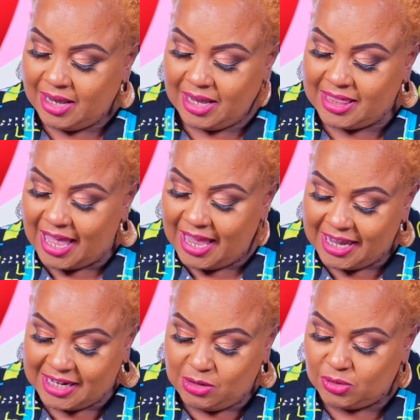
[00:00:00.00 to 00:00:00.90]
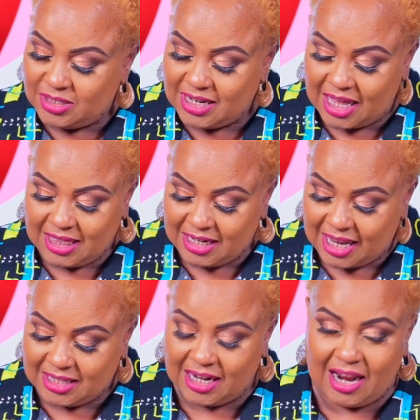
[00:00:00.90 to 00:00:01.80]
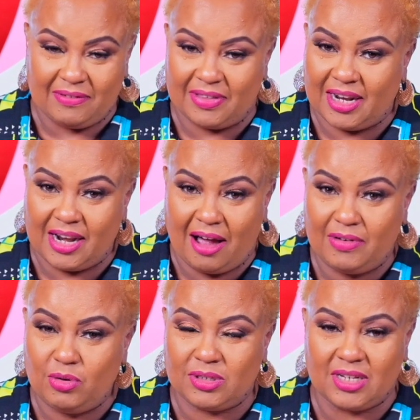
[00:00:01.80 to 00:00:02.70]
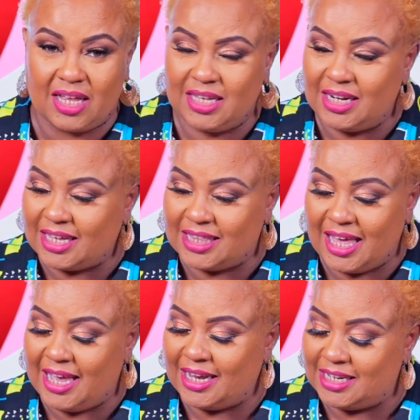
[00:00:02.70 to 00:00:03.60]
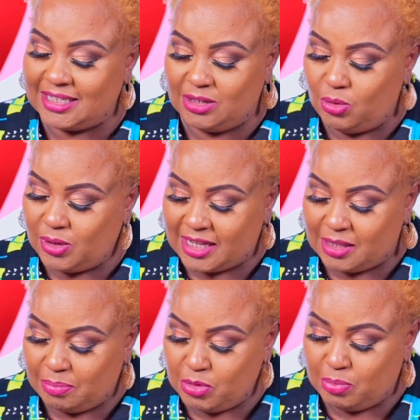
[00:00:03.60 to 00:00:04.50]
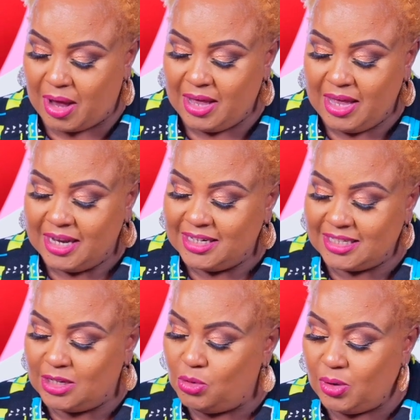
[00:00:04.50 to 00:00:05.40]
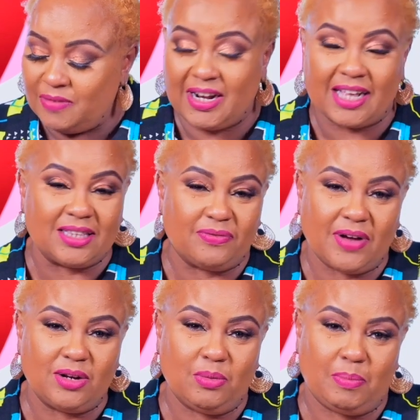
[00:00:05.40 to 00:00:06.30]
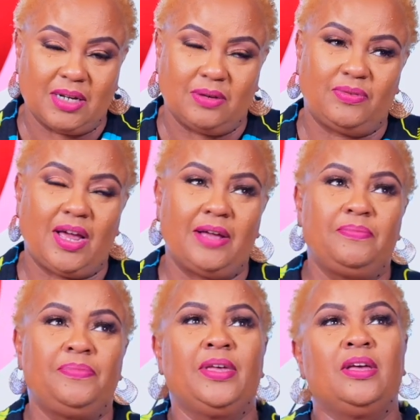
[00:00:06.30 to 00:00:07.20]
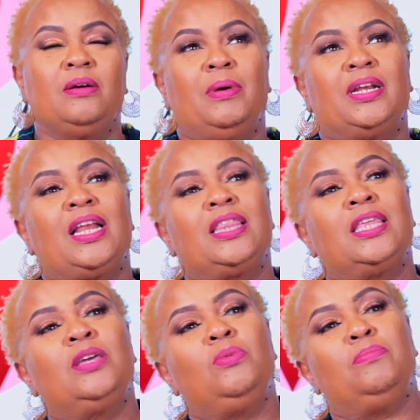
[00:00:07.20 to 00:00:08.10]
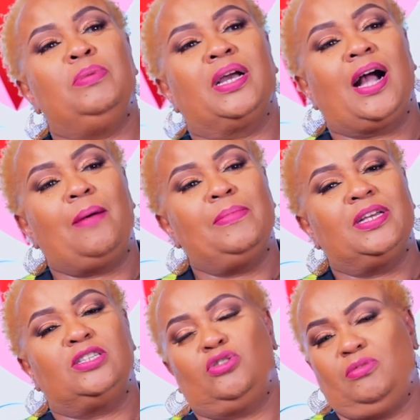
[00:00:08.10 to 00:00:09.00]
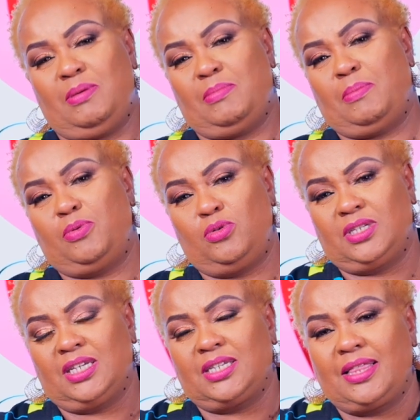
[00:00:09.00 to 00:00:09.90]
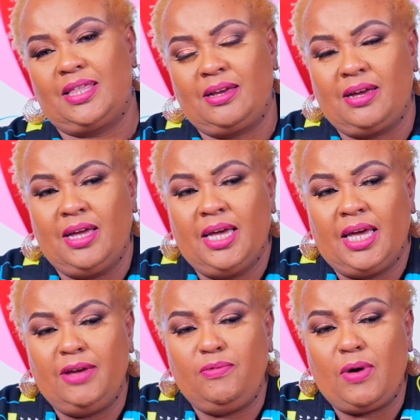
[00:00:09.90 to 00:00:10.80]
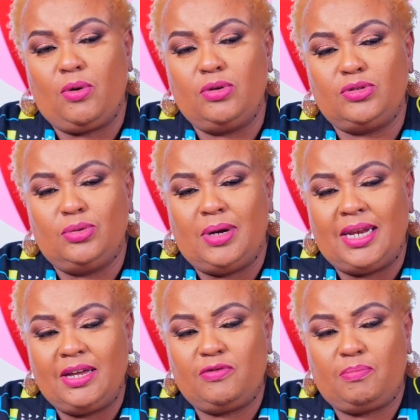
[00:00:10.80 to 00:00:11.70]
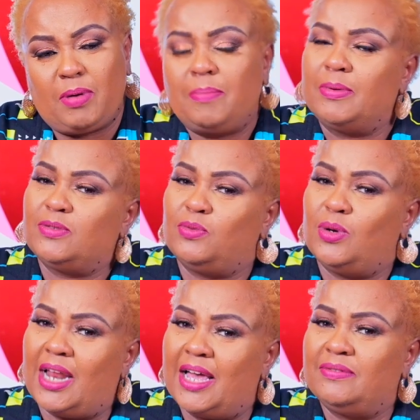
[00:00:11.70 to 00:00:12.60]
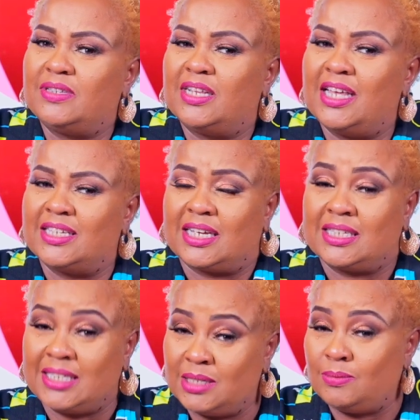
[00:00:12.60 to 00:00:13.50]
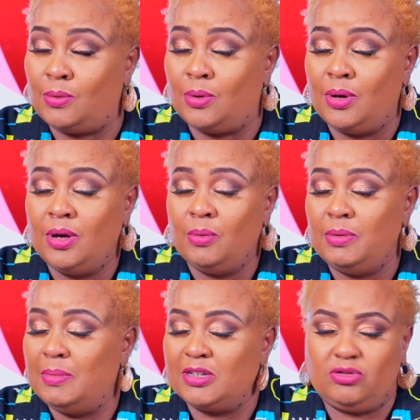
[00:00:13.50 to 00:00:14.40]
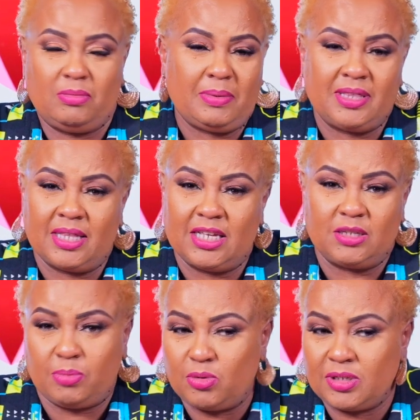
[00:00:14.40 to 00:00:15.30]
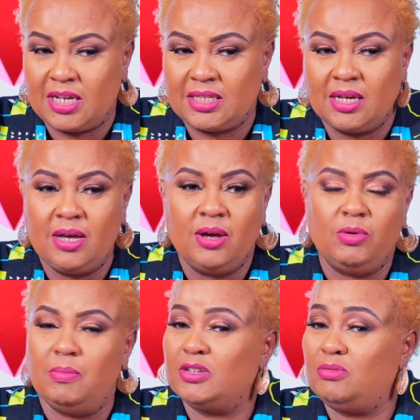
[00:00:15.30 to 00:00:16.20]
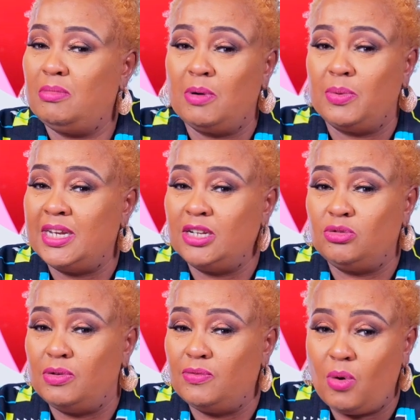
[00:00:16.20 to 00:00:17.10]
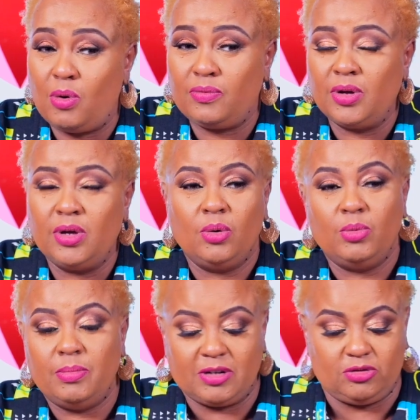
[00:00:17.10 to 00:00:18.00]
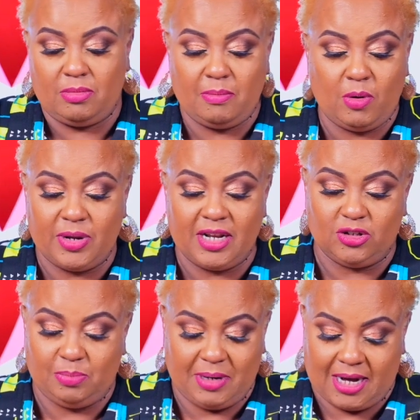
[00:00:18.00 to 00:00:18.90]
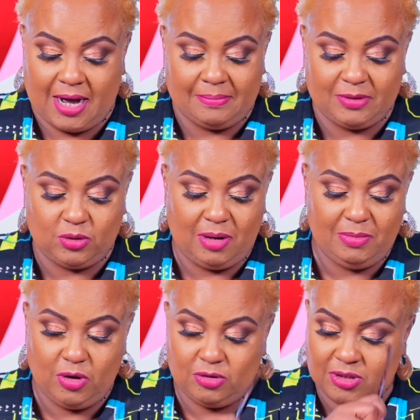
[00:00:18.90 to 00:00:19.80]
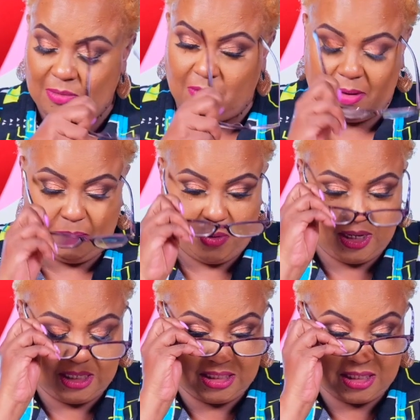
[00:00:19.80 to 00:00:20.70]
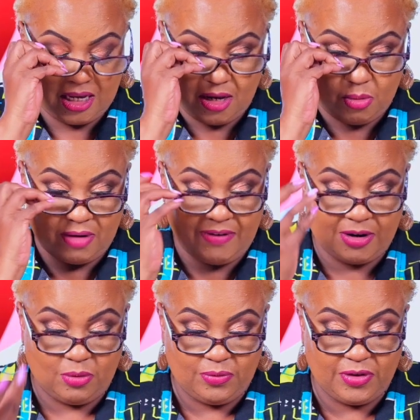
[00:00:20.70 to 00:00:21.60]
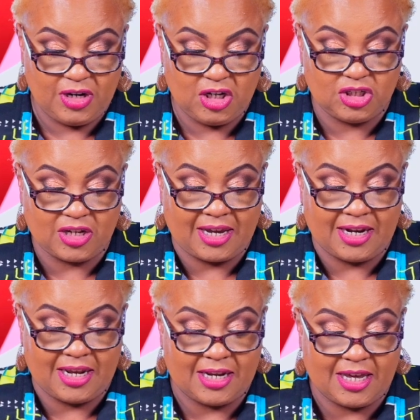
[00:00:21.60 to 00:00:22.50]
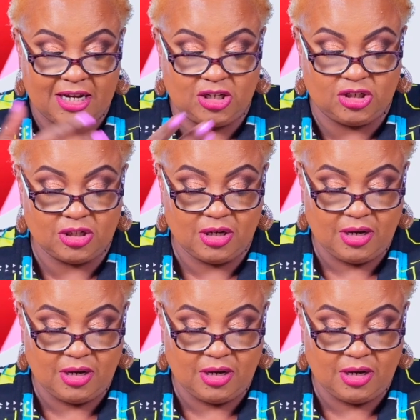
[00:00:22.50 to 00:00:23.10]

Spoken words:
The egg looks nothing like the larva. The larva looks nothing like the egg. Doesn't look like the pupa. Doesn't look even like the final butterfly. But another thing with becoming is to remember process, I think. If we're going to live purposeful lives and they're successful, we must remember that there's process. We must remember we need to evolve. We must remember we need to become. So let me go into some of my points. Whatever I don't finish, I can engage